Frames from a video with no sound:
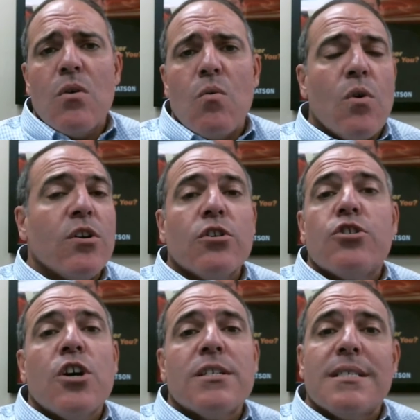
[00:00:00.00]
where you're
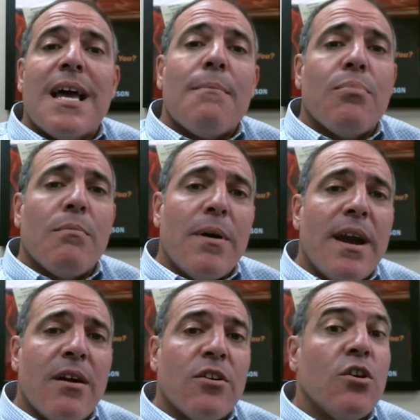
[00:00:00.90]
just not
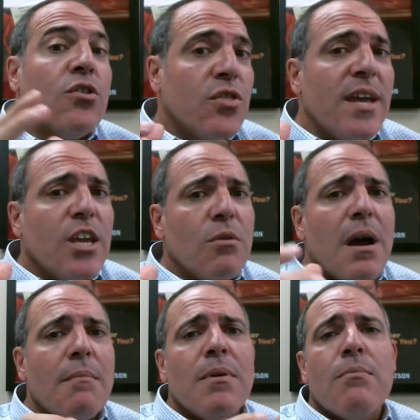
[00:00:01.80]
prepared. You think you
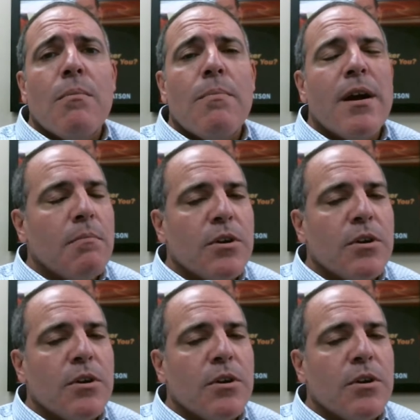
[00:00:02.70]
might be prepared,